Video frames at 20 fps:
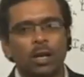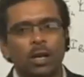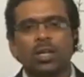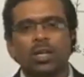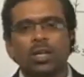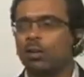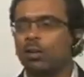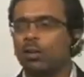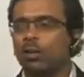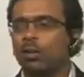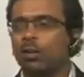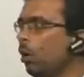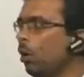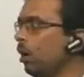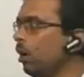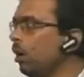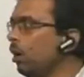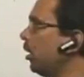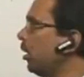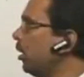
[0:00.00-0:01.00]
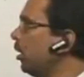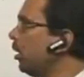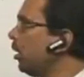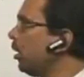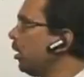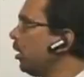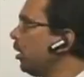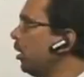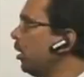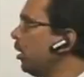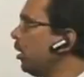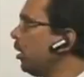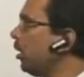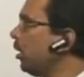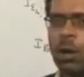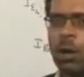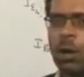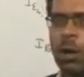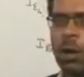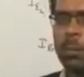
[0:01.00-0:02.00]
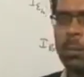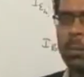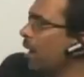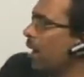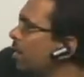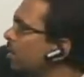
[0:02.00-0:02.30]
So you are looking at only this circuit, what